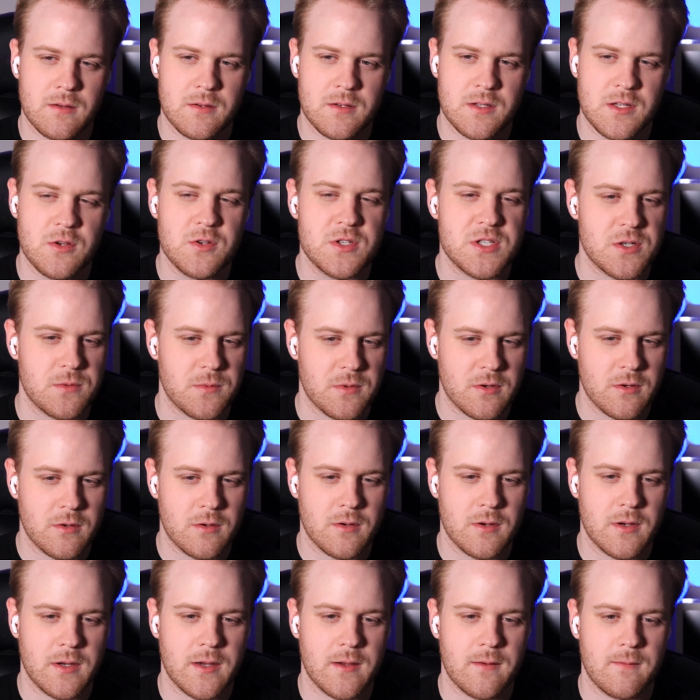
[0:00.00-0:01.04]
YouTuber
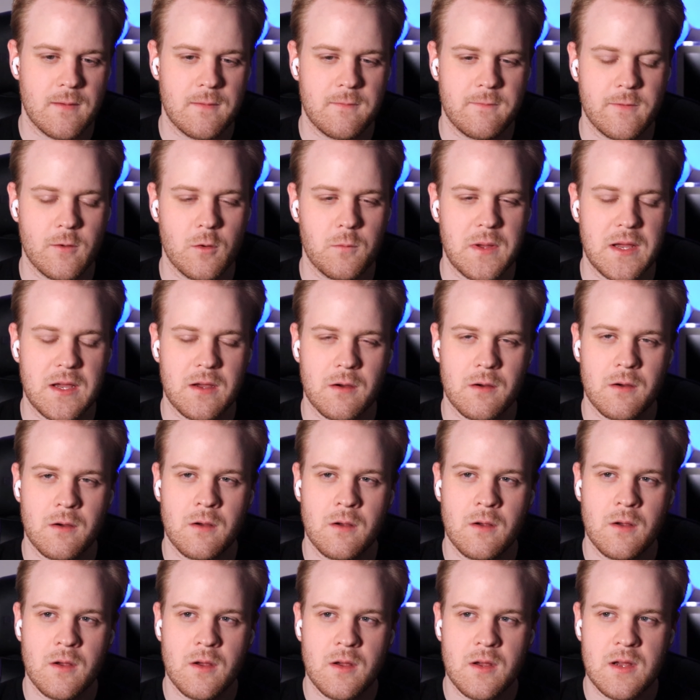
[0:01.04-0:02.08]
uh, and filmmaker,
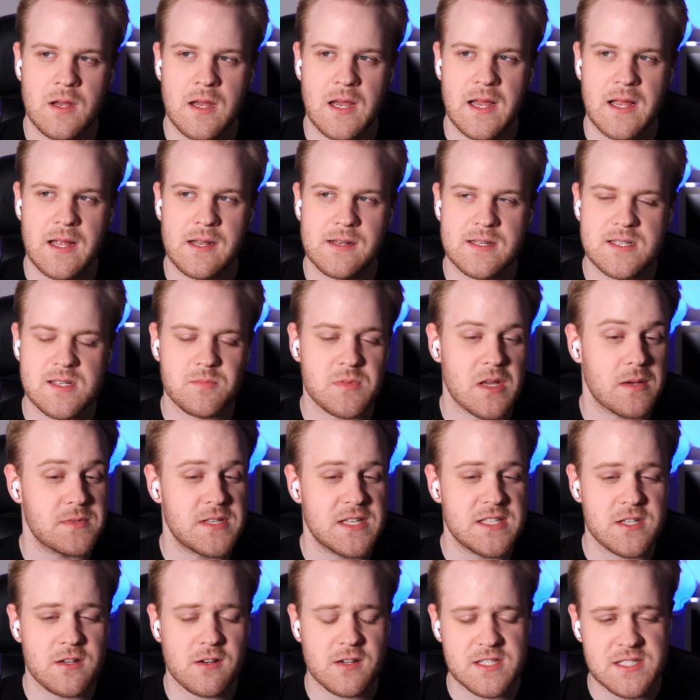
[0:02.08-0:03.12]
and sometimes he
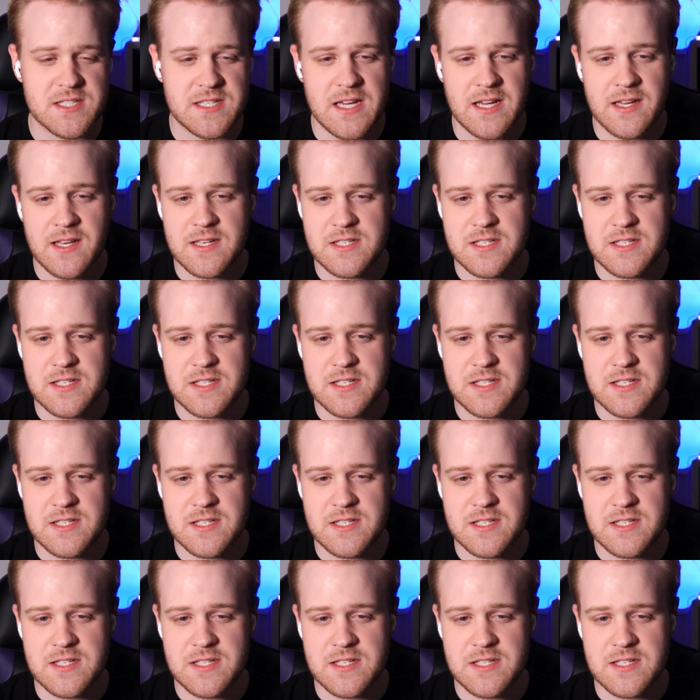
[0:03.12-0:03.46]
talks tech.